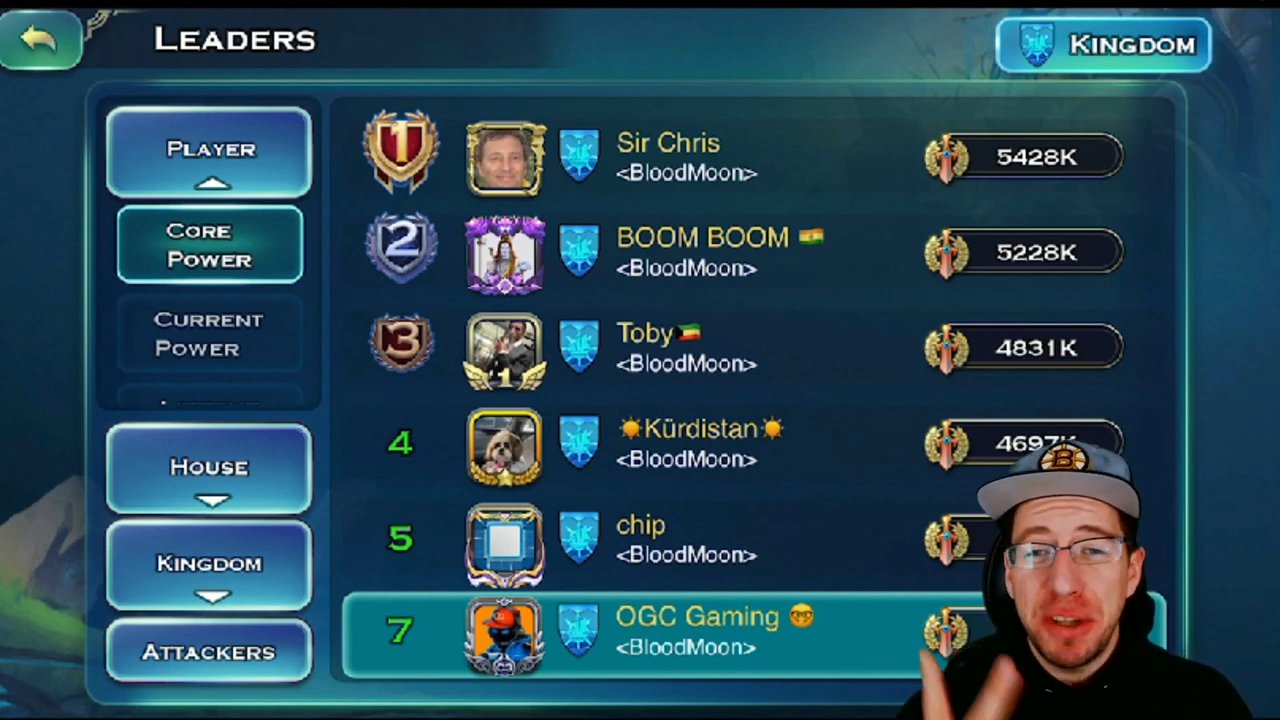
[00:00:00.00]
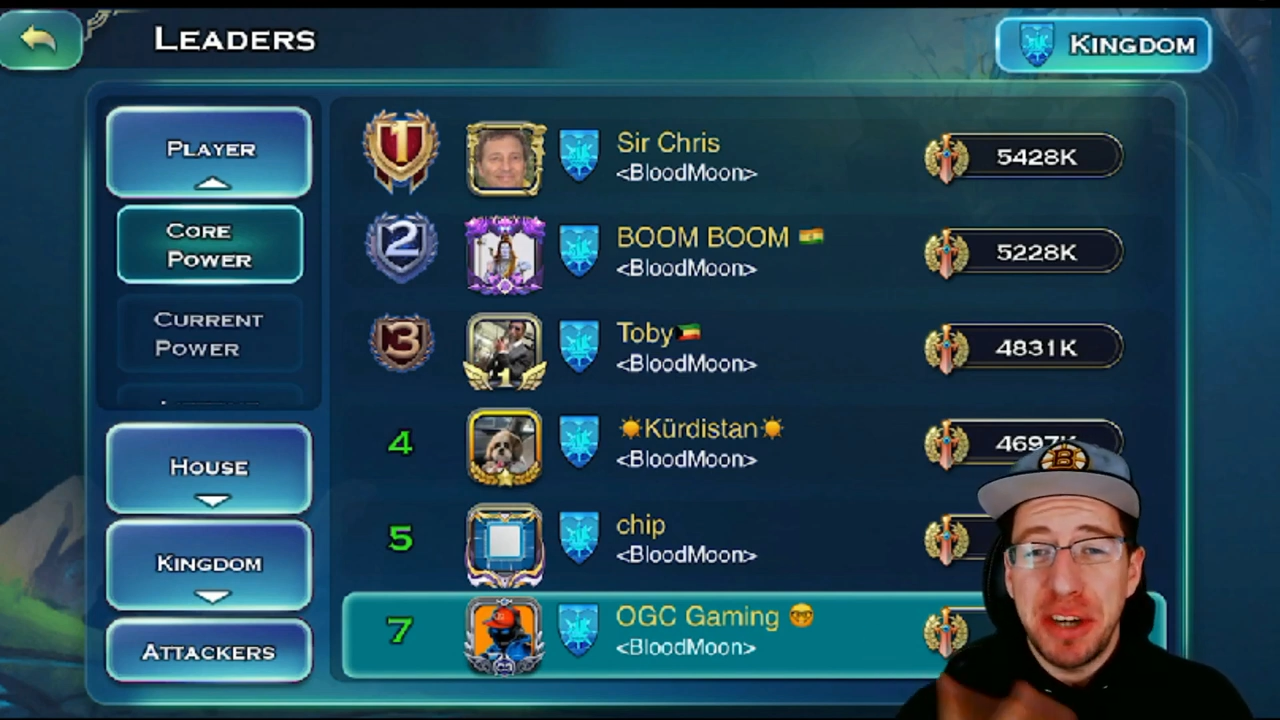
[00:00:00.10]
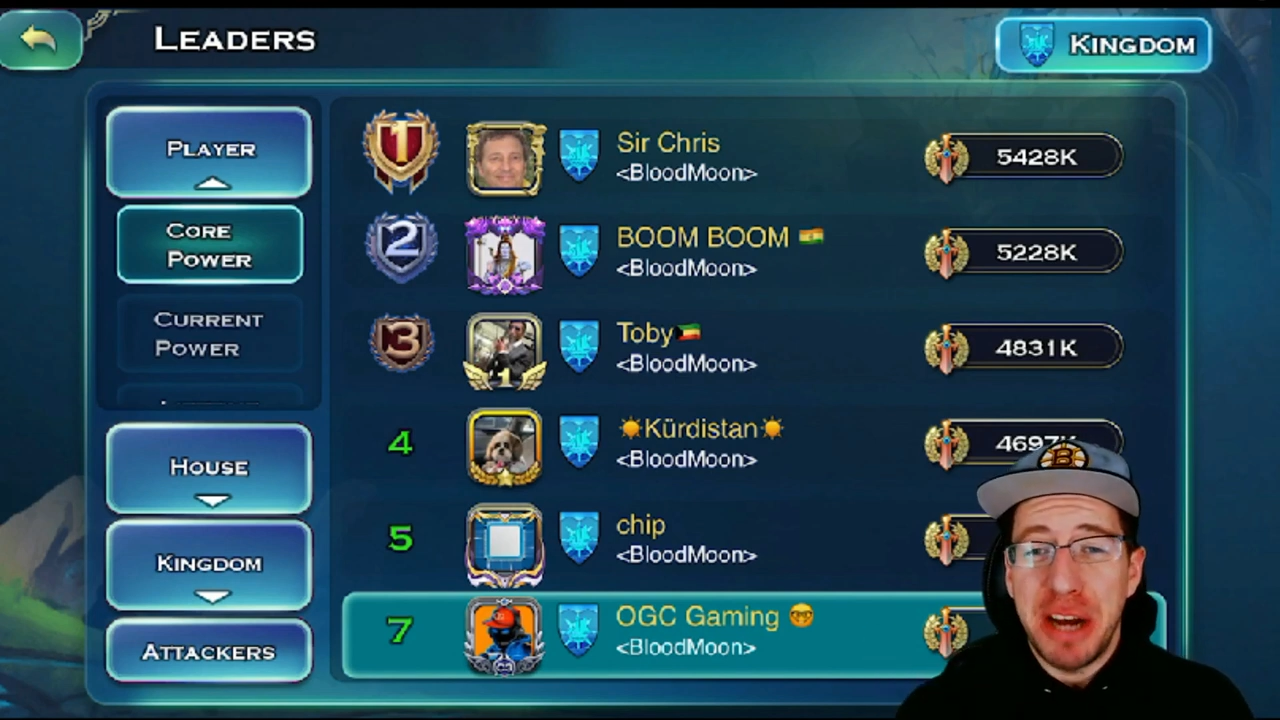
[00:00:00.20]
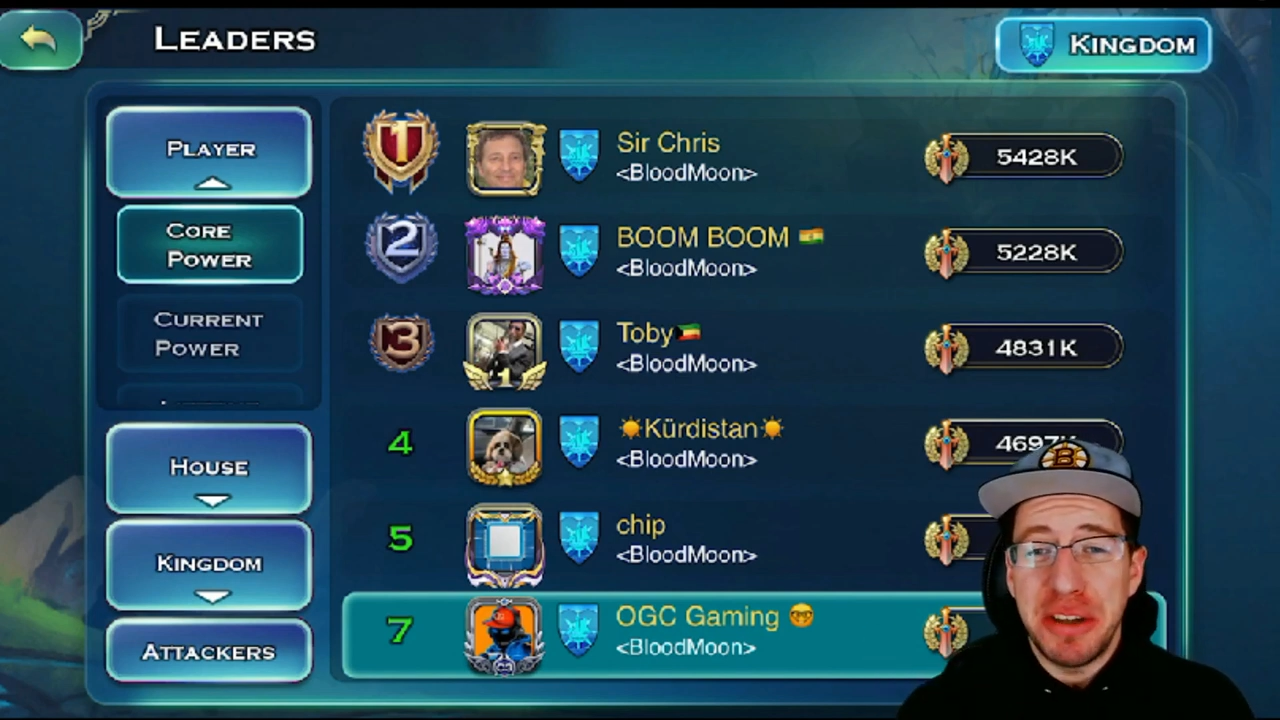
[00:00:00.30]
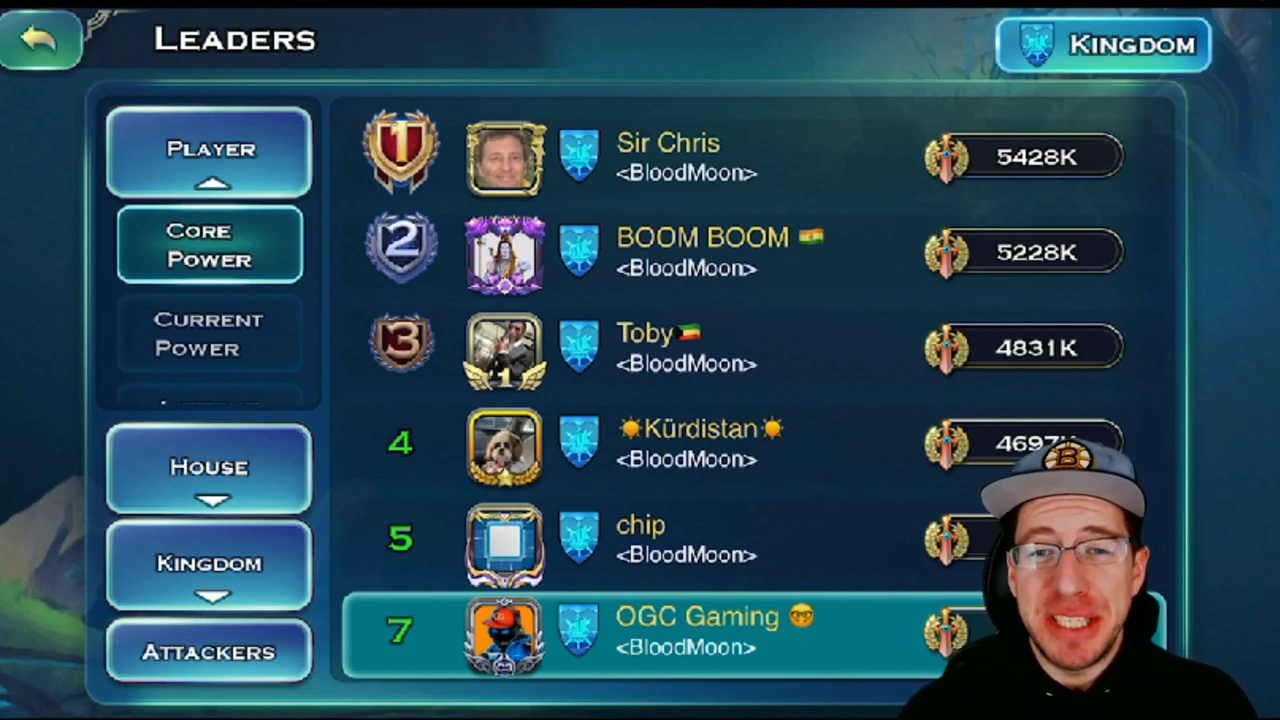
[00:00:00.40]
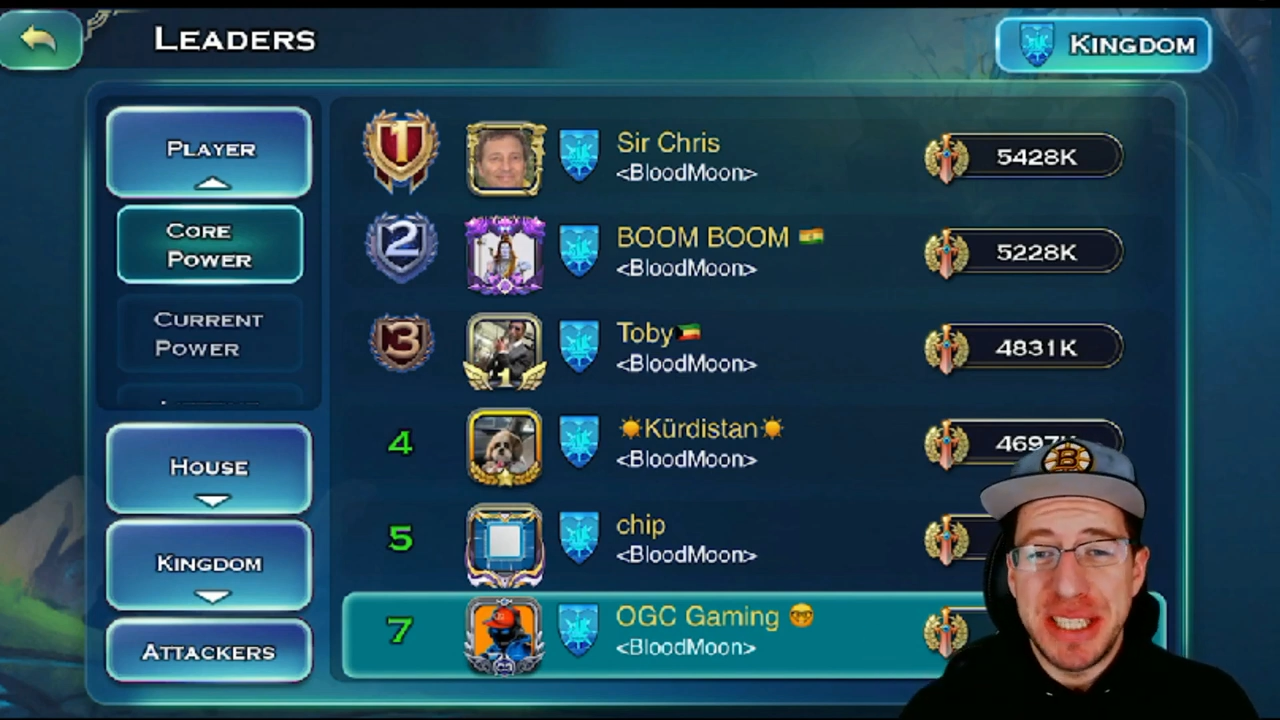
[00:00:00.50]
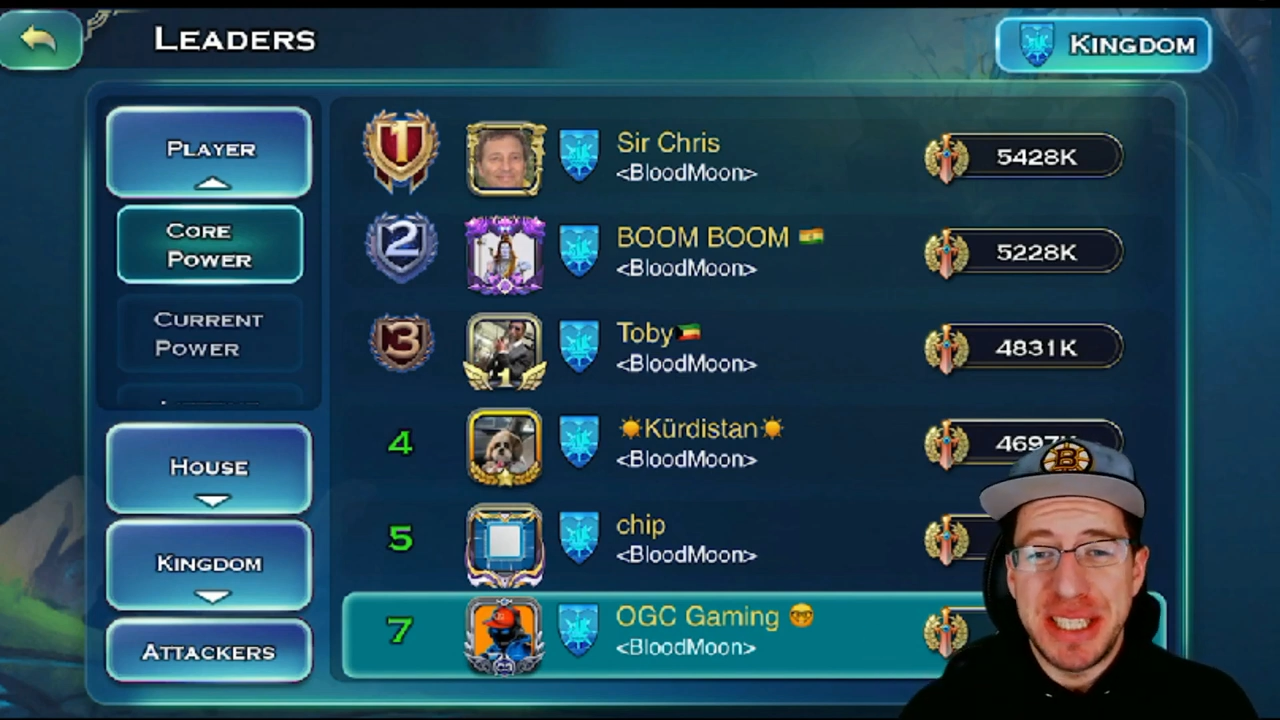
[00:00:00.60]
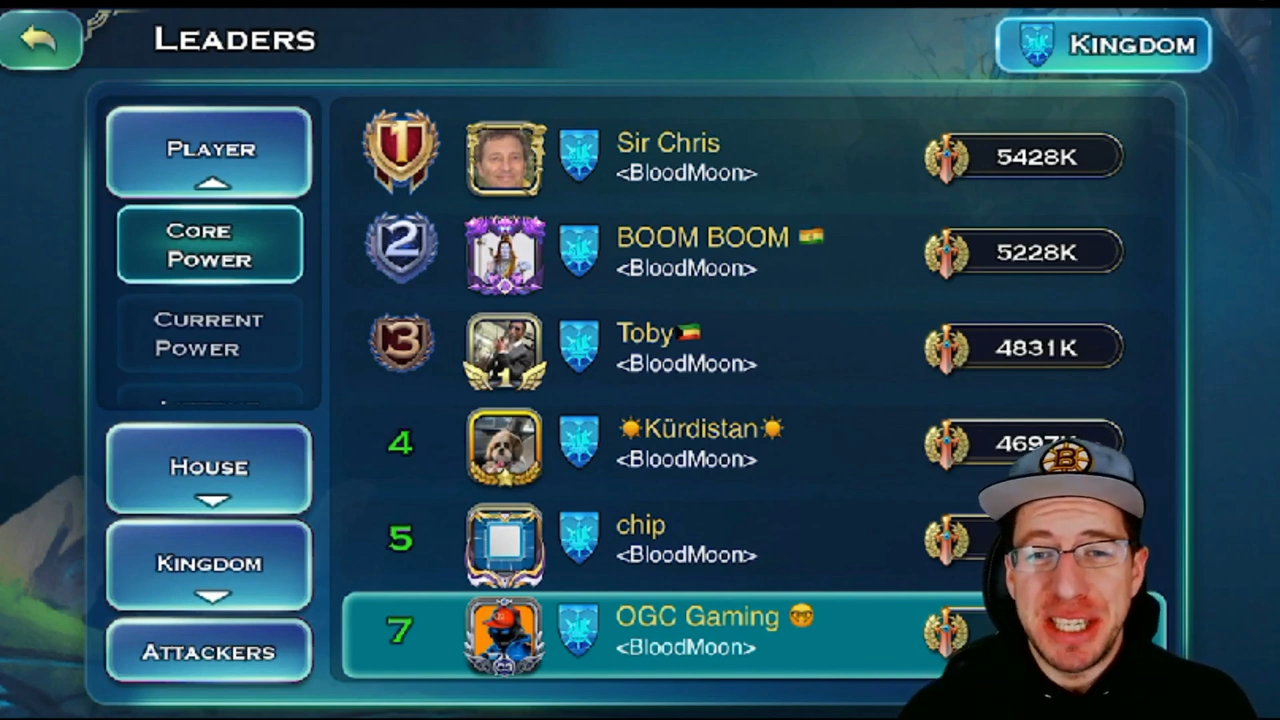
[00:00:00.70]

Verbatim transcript: other houses